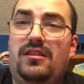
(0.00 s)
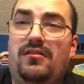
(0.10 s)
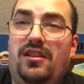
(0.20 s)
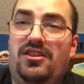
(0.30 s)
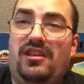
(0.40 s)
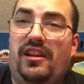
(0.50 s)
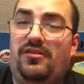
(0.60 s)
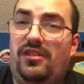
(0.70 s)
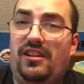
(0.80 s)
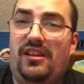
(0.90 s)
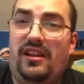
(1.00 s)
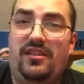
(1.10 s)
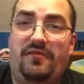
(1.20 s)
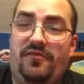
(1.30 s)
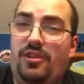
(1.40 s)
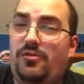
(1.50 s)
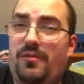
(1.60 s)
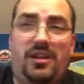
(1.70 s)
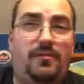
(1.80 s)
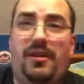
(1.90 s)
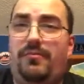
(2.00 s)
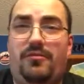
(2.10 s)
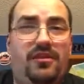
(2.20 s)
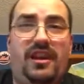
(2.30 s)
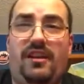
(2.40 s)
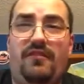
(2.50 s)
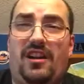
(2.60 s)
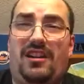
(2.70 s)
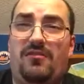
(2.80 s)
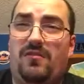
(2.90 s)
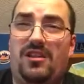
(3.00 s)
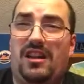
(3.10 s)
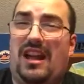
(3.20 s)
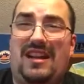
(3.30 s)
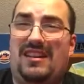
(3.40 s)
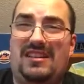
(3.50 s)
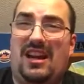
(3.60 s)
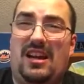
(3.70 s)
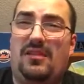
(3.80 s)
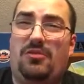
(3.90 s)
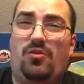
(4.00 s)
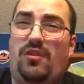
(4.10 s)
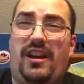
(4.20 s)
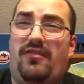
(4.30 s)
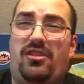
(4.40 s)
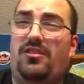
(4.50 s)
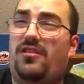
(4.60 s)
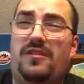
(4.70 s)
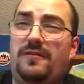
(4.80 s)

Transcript: which they only let a few amount of people in at a time or whatever.